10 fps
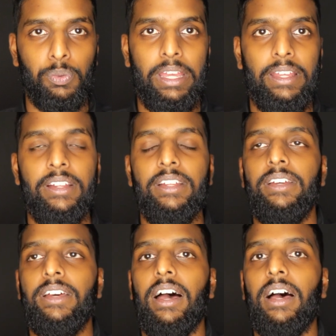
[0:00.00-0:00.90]
way.
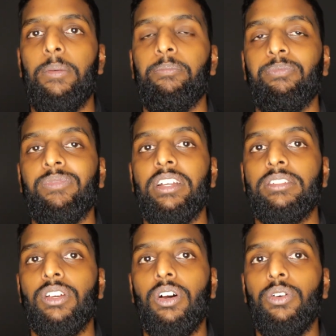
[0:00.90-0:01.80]

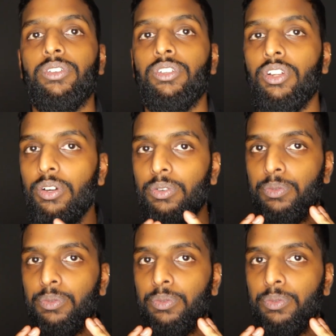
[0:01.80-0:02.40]
So you know,